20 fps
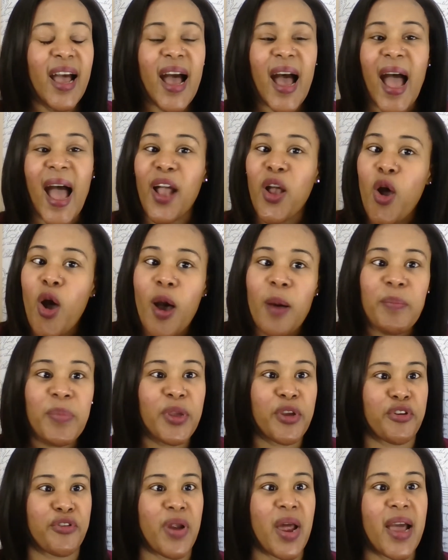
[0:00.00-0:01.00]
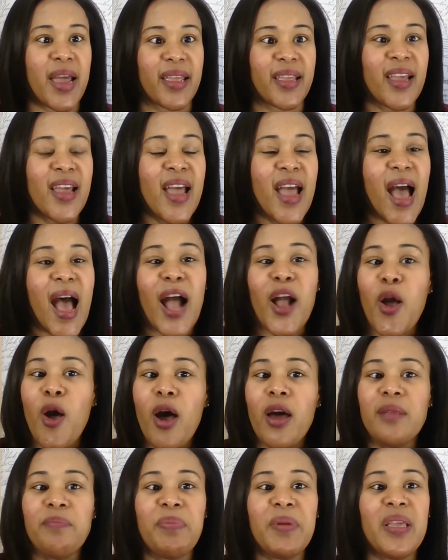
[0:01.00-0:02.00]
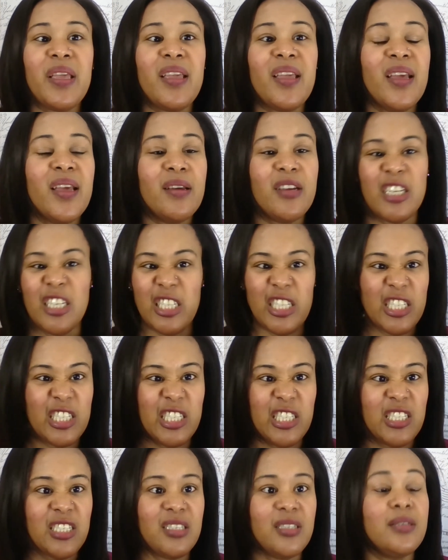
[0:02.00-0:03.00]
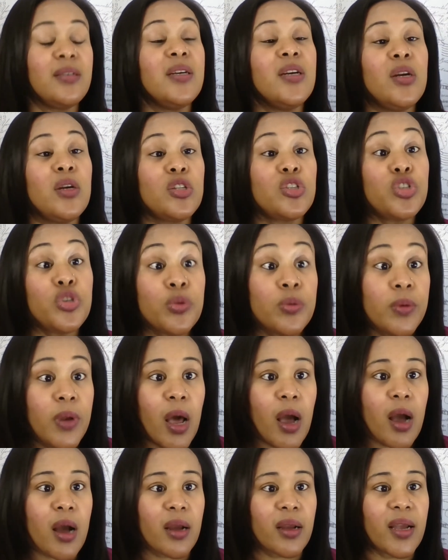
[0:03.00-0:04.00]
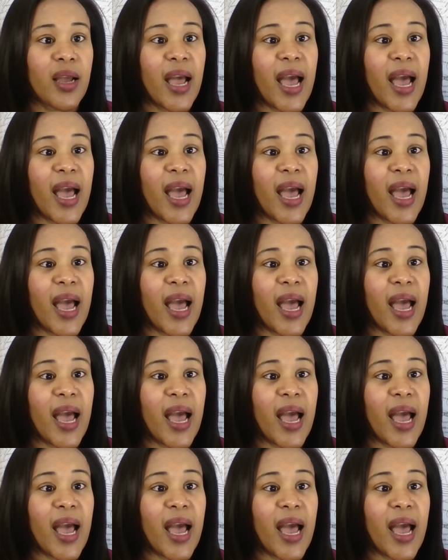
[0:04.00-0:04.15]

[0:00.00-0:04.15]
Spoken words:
I can't be crying. I can't be too long.